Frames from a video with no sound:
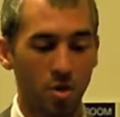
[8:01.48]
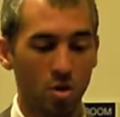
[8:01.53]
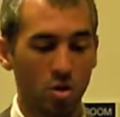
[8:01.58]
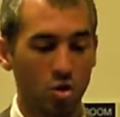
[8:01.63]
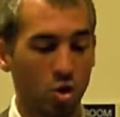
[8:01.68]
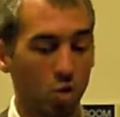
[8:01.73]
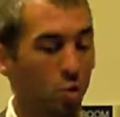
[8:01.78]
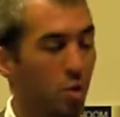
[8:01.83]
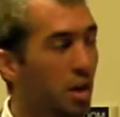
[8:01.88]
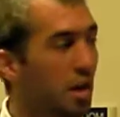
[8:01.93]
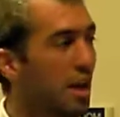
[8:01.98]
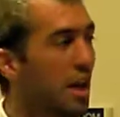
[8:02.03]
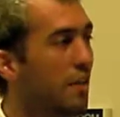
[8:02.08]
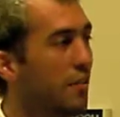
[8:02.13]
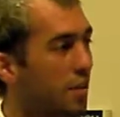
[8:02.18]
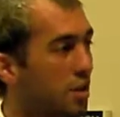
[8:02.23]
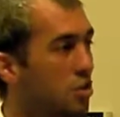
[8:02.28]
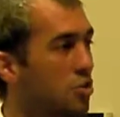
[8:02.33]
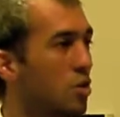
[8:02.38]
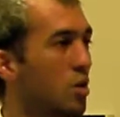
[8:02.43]
So we
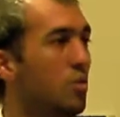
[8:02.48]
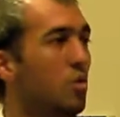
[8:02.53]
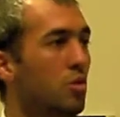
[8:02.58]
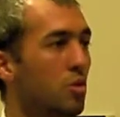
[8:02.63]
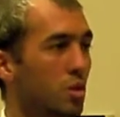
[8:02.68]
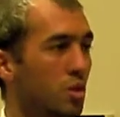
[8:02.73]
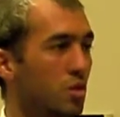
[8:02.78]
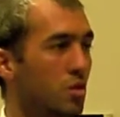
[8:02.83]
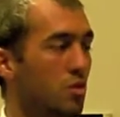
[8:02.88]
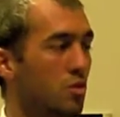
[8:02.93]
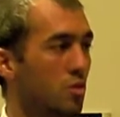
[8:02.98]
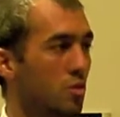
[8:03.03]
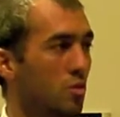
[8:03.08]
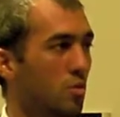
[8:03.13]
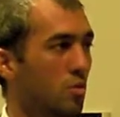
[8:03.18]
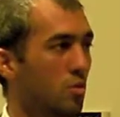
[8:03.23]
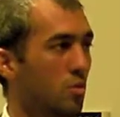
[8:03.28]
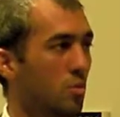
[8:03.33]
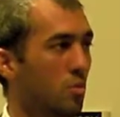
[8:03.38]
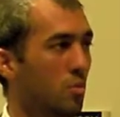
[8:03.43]
have contributed
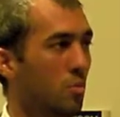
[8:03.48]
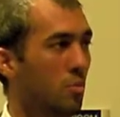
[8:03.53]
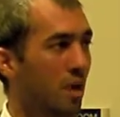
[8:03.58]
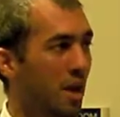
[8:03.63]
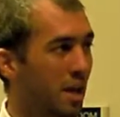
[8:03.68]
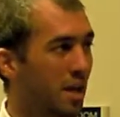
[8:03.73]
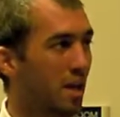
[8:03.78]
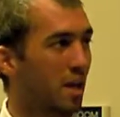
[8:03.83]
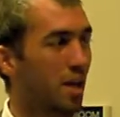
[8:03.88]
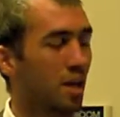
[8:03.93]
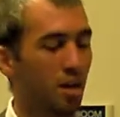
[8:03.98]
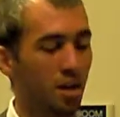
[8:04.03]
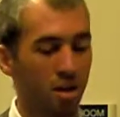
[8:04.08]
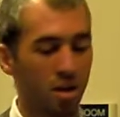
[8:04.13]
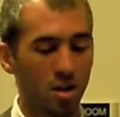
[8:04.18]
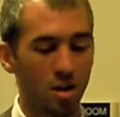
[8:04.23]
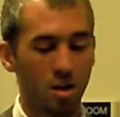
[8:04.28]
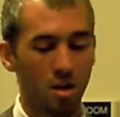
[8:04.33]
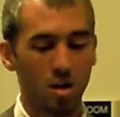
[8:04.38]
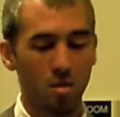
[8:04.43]
to making
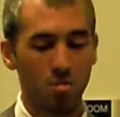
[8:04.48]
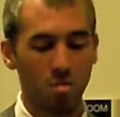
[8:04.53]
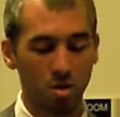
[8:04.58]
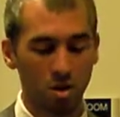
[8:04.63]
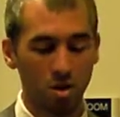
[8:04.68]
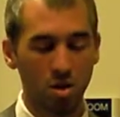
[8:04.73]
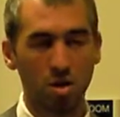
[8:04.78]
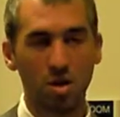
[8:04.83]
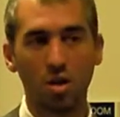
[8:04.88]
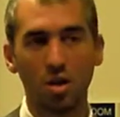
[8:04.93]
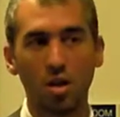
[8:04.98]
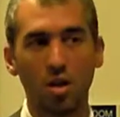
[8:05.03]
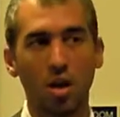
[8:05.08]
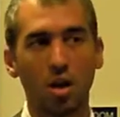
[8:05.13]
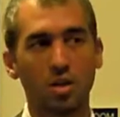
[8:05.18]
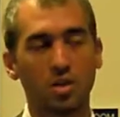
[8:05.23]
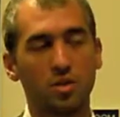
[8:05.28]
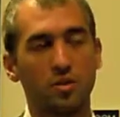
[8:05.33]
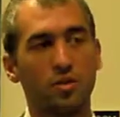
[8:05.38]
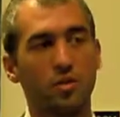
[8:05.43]
it politically
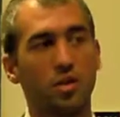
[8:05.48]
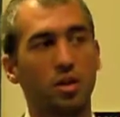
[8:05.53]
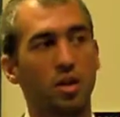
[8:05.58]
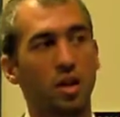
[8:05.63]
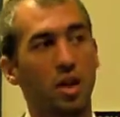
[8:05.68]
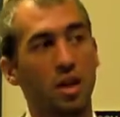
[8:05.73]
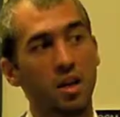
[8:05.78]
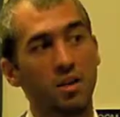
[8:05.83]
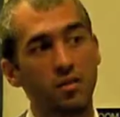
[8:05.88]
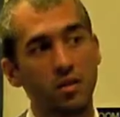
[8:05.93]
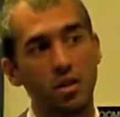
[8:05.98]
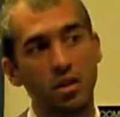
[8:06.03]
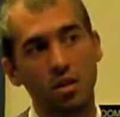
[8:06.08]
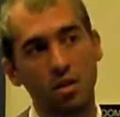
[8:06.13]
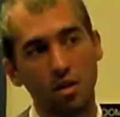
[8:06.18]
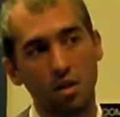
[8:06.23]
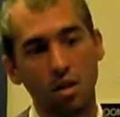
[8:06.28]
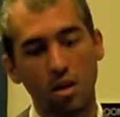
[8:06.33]
cost-free and even,